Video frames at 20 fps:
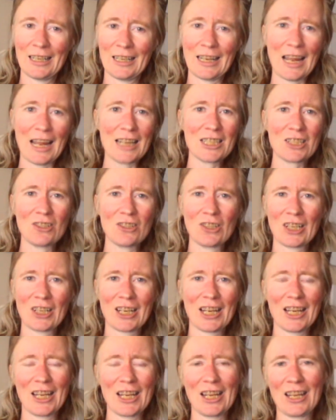that's not
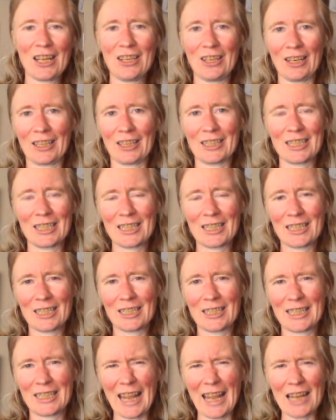okay either, because that's
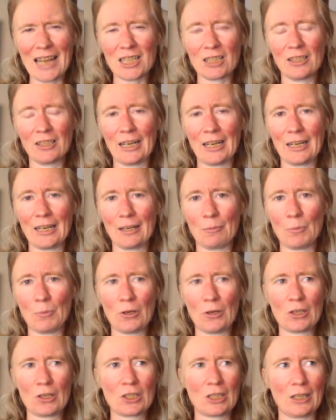just gaslighting a
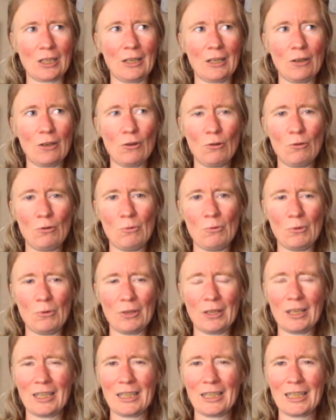person who
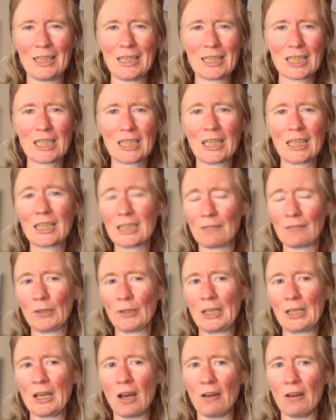
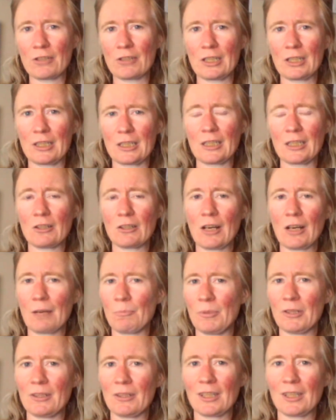instinctively knows it's the
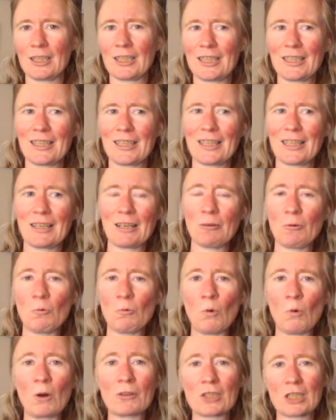drug, but he
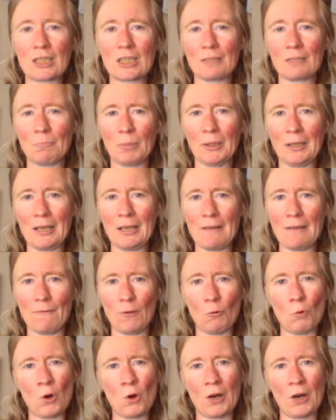wants to believe
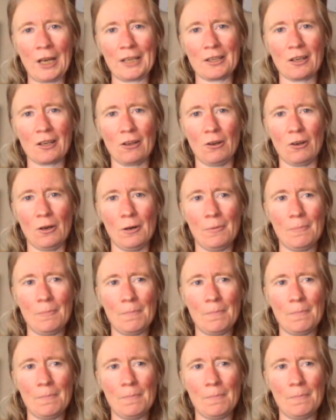the white coat.